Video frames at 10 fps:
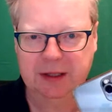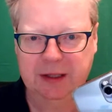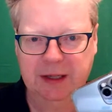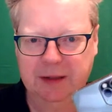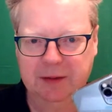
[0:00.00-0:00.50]

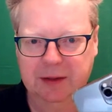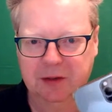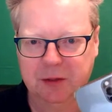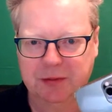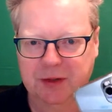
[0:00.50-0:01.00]
the the
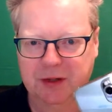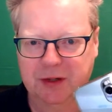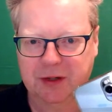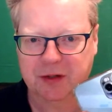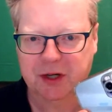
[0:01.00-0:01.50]
super
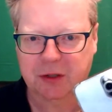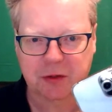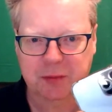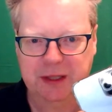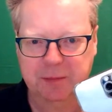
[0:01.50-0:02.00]
fast
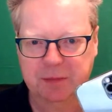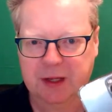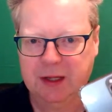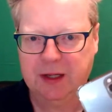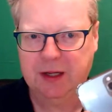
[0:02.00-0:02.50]
charger cost
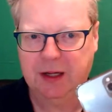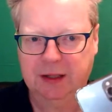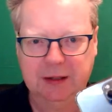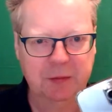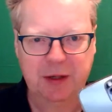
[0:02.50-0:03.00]
me,
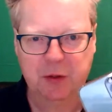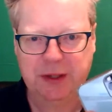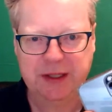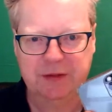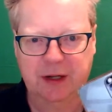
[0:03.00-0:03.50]
I think, it's
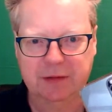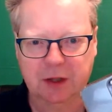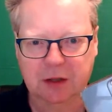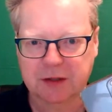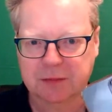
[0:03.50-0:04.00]
about twenty
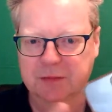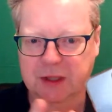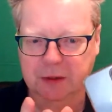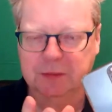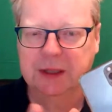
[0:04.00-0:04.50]
five dollars.
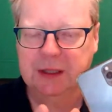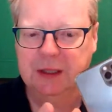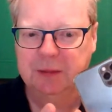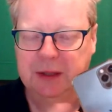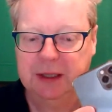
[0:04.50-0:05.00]
So,
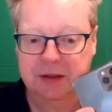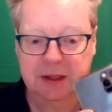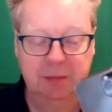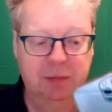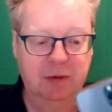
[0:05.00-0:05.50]
but
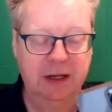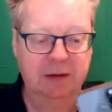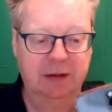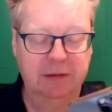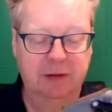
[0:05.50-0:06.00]
it's a
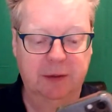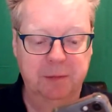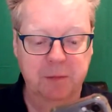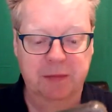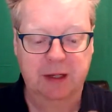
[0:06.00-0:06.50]
great, great
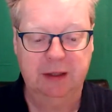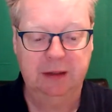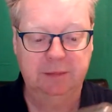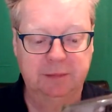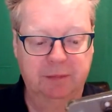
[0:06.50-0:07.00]
phone.
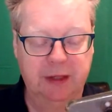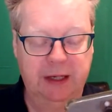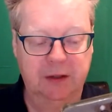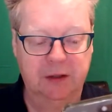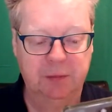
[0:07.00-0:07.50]
Um,
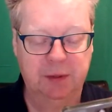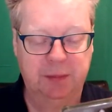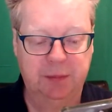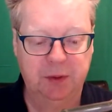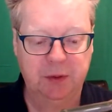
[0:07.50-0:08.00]
yeah, super
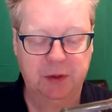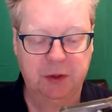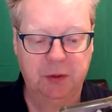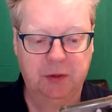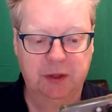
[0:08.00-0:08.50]

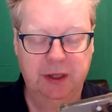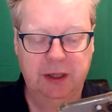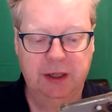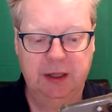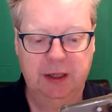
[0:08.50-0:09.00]
Bluetooth,
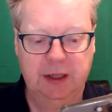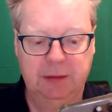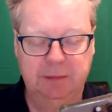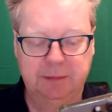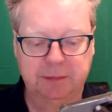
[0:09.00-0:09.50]

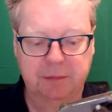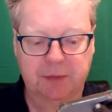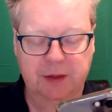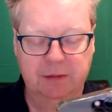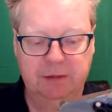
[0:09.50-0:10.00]
um,
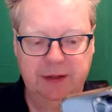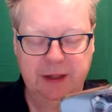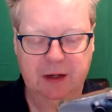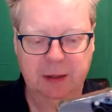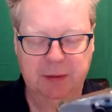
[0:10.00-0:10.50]
very
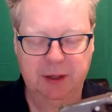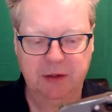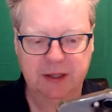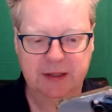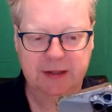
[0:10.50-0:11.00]
high
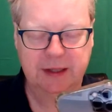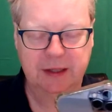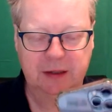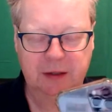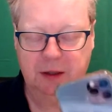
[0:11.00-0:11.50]

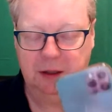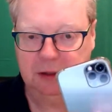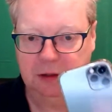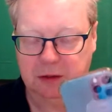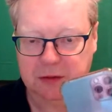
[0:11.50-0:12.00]
processing, uh,
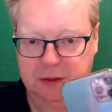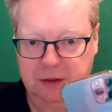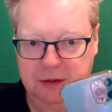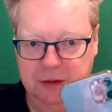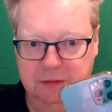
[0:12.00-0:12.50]
lots and
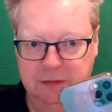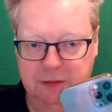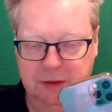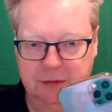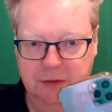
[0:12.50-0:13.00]
lots of
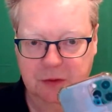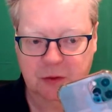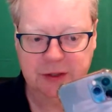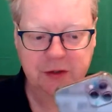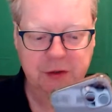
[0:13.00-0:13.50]
of
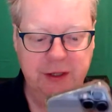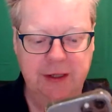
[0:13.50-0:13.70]
storage,